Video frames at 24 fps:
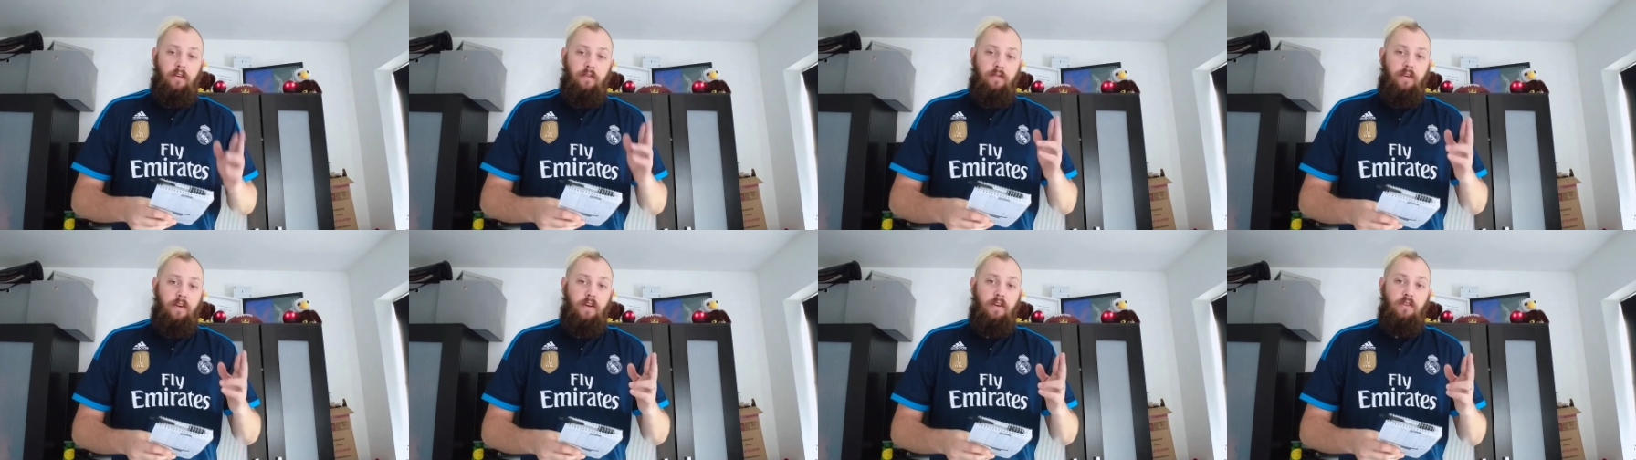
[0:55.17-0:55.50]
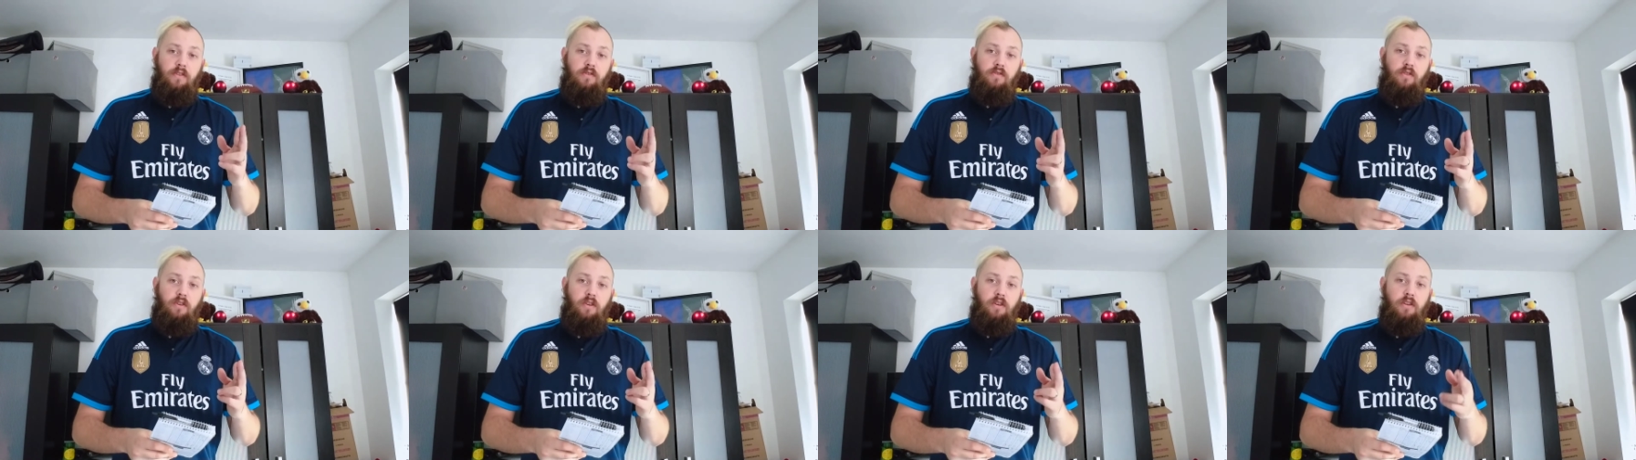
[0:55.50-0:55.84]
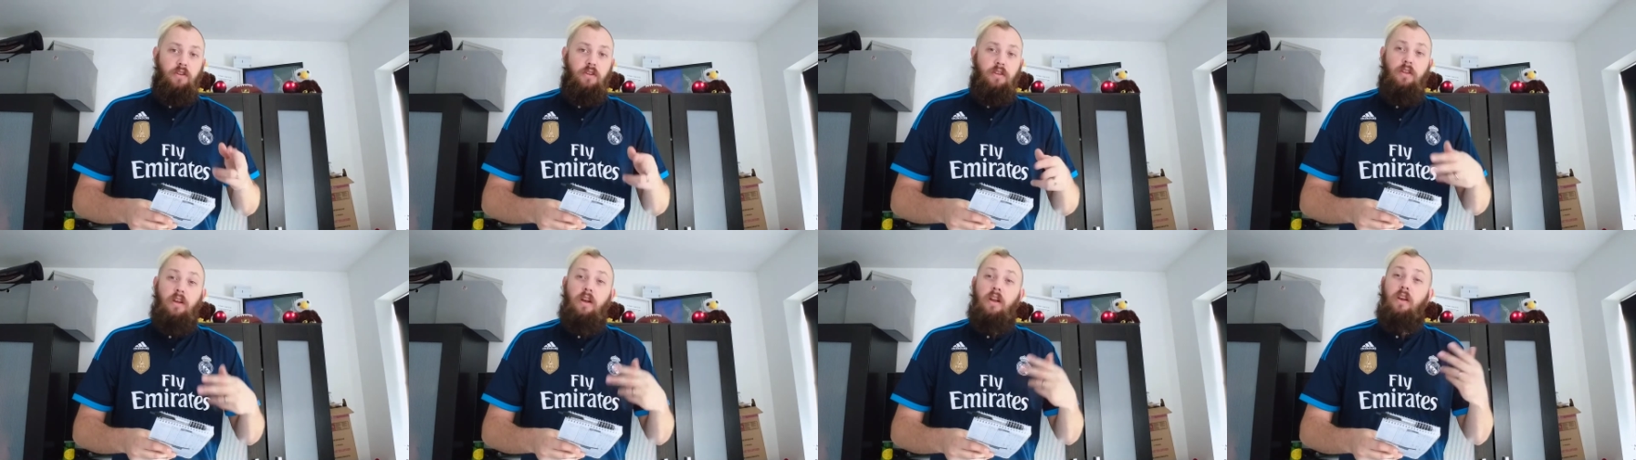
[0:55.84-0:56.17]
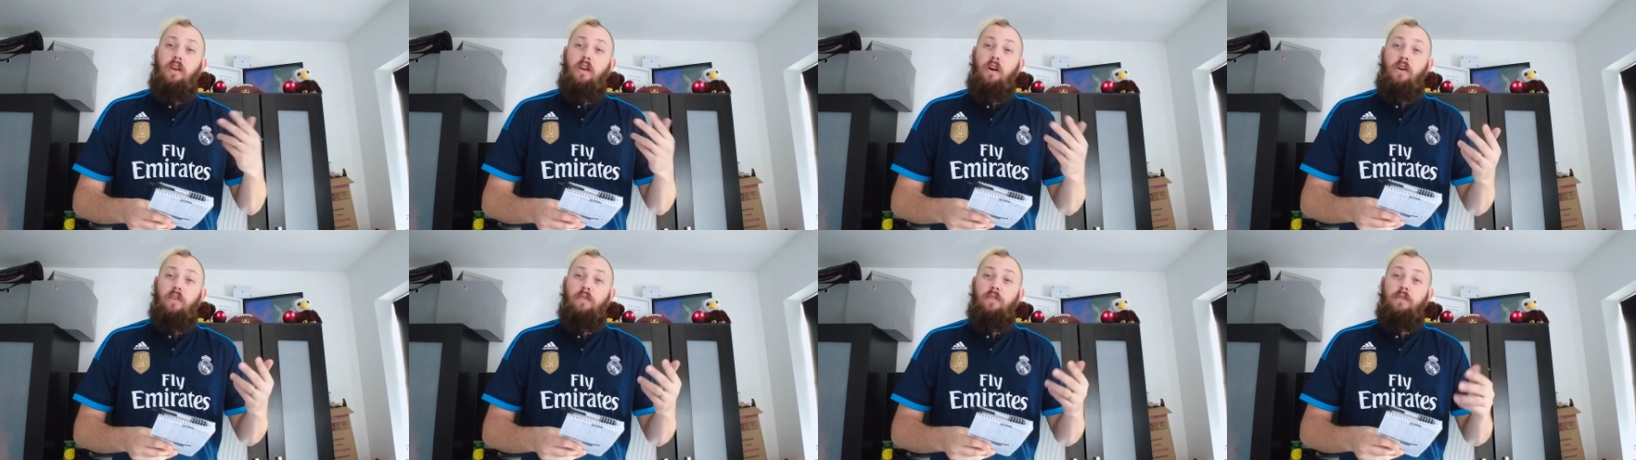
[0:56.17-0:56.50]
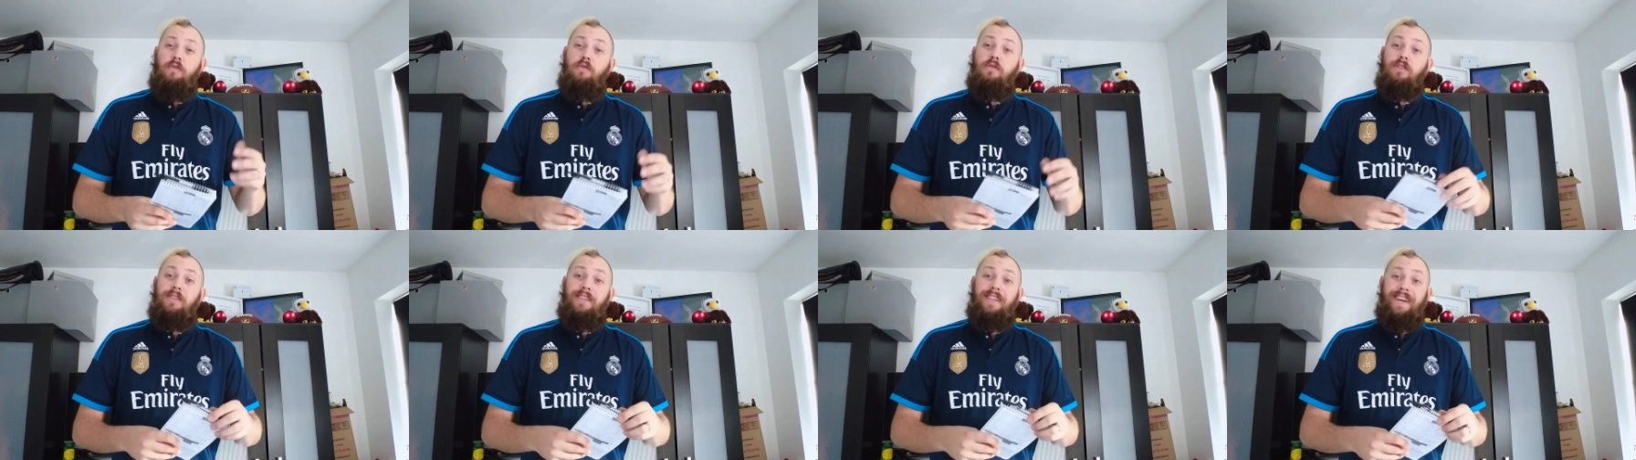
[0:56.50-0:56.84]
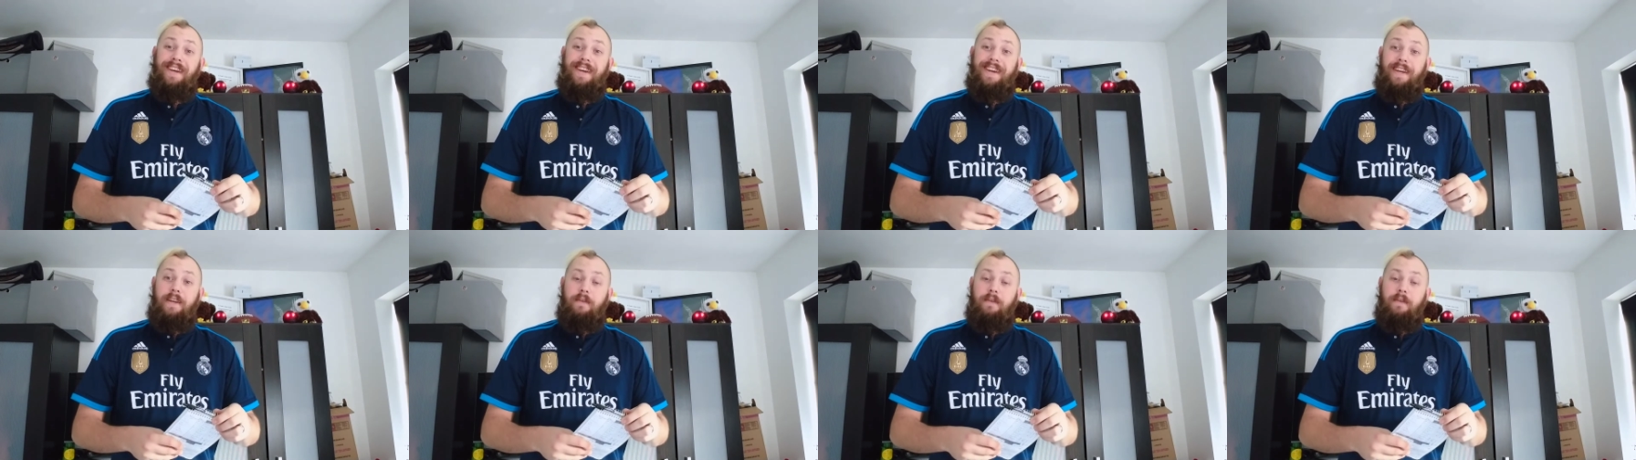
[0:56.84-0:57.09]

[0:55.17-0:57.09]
fingers crossed that a lot of you stay.